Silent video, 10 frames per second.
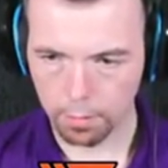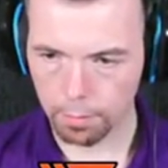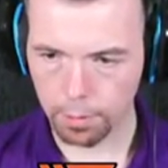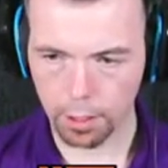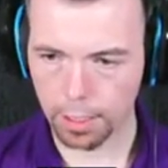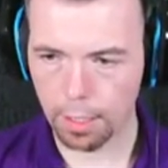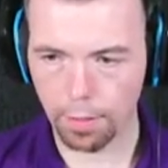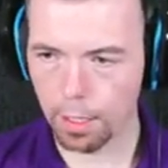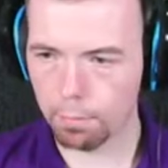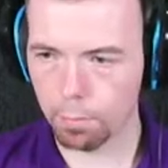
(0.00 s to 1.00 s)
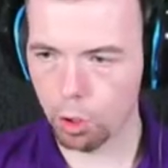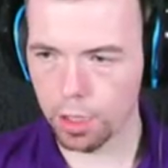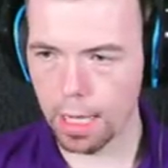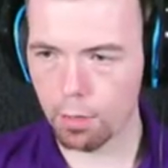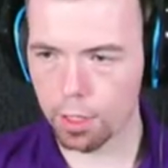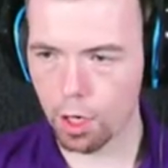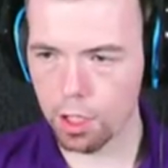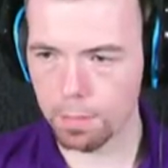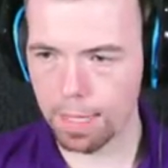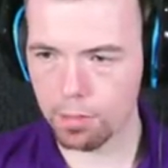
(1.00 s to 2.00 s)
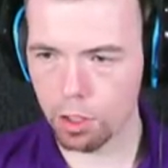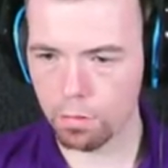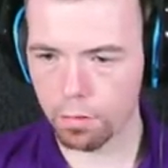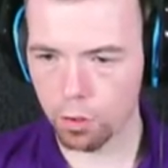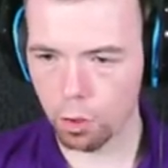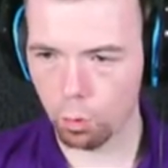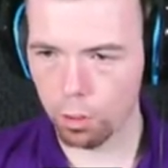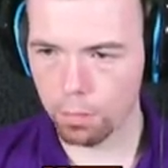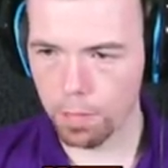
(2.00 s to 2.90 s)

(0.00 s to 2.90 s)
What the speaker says: I'm not going to get that. Bloody hell, the guy's about 2 foot taller than me.